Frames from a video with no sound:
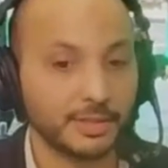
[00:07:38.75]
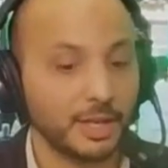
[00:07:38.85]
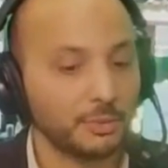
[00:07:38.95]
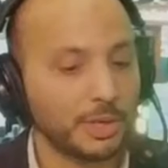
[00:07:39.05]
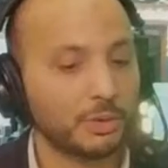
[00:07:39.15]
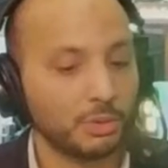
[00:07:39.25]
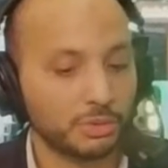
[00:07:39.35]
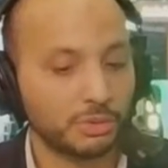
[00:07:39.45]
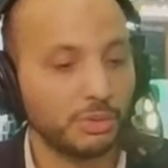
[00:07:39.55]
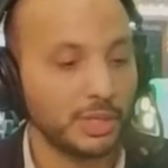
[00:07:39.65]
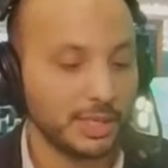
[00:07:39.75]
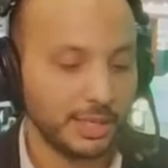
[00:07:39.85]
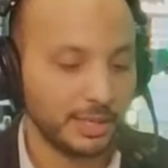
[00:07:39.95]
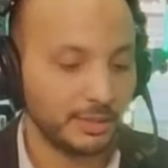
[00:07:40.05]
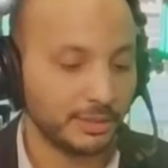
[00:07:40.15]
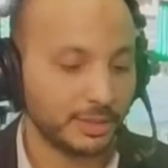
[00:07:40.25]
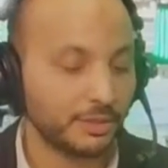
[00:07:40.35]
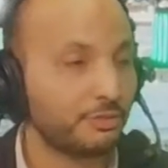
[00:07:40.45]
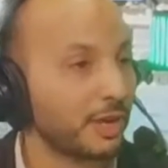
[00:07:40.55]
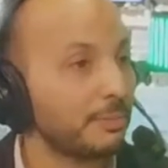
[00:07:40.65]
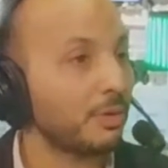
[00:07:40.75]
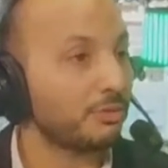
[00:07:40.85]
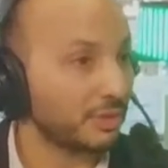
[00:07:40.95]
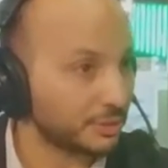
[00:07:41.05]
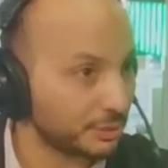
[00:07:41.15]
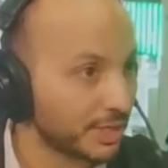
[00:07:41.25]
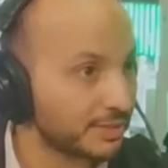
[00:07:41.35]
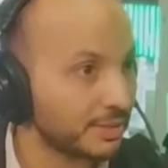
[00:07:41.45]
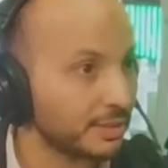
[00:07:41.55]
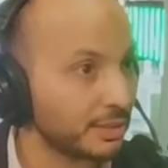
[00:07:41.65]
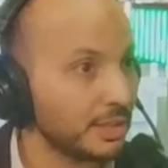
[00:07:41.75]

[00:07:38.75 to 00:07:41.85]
And we are also in uh, the frame of fundraising,